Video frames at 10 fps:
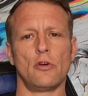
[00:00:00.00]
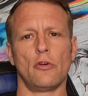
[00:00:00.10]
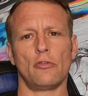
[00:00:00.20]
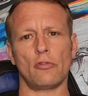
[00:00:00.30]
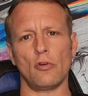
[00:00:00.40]

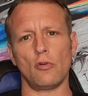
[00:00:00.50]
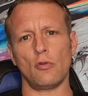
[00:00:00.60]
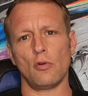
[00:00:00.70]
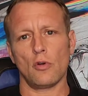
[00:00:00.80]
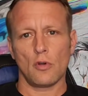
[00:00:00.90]

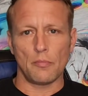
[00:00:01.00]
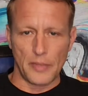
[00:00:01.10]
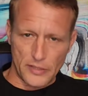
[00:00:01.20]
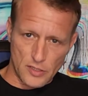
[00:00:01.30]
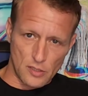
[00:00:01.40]
So
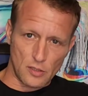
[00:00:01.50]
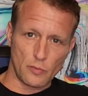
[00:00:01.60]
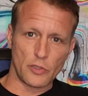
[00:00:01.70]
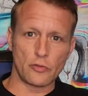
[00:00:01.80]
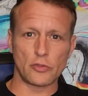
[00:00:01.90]
basically,
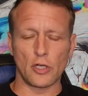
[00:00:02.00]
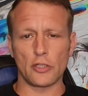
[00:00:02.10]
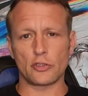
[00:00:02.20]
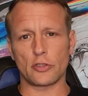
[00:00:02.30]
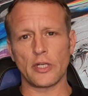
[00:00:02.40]
when you
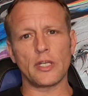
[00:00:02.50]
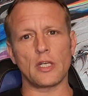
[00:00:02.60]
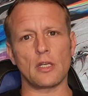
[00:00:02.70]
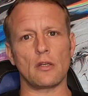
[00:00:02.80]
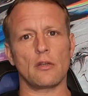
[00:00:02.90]
start
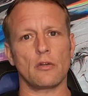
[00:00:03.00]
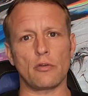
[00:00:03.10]
drinking,